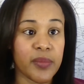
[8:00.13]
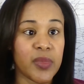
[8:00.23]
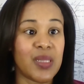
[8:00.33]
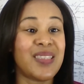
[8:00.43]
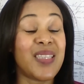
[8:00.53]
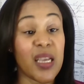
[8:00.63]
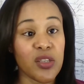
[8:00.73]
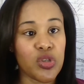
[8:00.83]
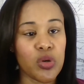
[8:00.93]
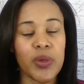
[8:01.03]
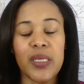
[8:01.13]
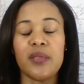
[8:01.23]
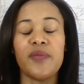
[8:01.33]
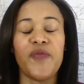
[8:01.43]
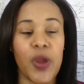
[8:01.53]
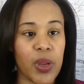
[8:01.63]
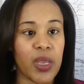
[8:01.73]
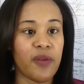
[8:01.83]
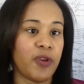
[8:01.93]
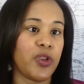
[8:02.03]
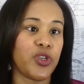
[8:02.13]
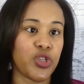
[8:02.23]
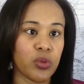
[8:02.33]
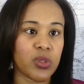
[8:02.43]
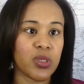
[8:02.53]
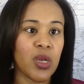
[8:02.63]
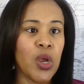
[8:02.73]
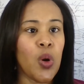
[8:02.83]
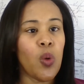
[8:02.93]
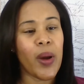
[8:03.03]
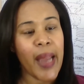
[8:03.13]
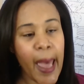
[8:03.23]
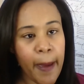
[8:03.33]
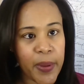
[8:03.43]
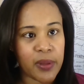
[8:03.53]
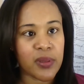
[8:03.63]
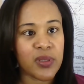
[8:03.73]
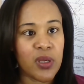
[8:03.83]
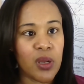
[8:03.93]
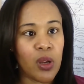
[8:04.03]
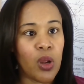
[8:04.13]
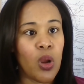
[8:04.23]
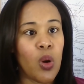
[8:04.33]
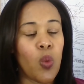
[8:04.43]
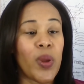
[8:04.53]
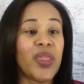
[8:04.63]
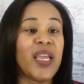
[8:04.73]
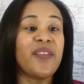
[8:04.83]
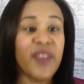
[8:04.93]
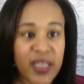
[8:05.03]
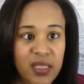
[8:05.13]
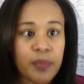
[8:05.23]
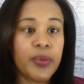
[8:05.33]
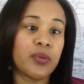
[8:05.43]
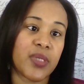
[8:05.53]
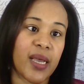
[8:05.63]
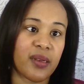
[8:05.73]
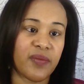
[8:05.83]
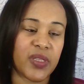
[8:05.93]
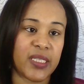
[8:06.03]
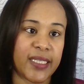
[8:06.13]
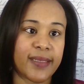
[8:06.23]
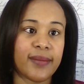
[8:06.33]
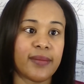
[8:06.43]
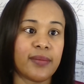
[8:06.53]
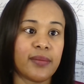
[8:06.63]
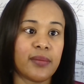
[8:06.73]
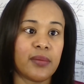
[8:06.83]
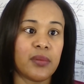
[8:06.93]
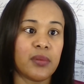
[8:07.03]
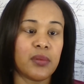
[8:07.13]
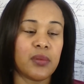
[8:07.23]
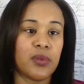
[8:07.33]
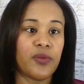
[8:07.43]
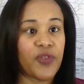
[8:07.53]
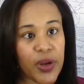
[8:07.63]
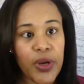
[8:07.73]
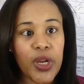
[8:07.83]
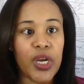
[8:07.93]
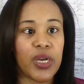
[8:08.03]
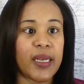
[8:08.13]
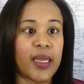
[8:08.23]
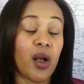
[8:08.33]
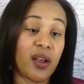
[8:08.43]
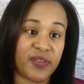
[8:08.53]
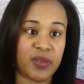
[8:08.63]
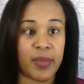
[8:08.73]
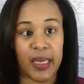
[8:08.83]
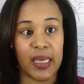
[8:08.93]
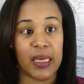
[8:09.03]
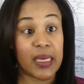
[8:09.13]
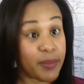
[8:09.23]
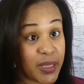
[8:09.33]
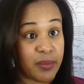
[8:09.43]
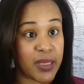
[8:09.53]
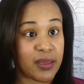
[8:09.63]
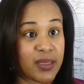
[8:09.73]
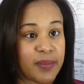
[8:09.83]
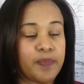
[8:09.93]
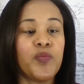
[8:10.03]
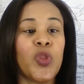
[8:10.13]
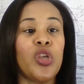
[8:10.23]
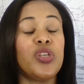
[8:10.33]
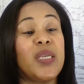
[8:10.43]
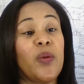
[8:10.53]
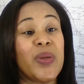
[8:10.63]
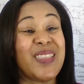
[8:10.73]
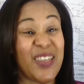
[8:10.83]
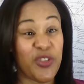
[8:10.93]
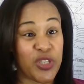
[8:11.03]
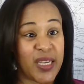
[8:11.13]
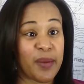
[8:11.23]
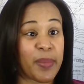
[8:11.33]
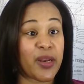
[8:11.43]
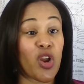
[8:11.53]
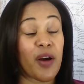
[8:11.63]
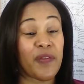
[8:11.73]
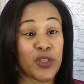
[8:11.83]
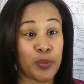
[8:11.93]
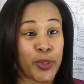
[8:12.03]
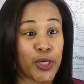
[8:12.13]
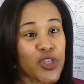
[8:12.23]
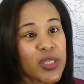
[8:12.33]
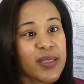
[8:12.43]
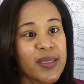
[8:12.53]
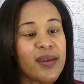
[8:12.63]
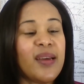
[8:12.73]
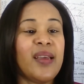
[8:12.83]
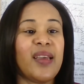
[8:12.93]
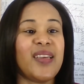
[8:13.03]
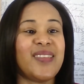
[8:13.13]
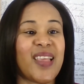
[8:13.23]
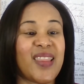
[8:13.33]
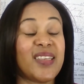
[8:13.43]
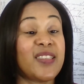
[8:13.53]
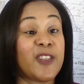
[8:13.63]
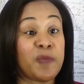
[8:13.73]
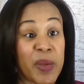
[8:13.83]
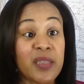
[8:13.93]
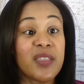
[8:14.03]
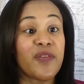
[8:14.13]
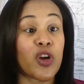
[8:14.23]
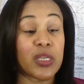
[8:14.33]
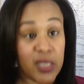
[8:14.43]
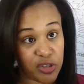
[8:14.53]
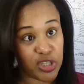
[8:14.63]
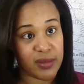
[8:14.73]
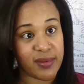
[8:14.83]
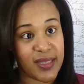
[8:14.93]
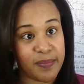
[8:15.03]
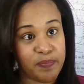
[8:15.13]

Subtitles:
The second story is very, very short. What happens when the investor pulls out of the deal very early after making commitments? You see, what's interesting about an offer to purchase is that there's suspensive conditions.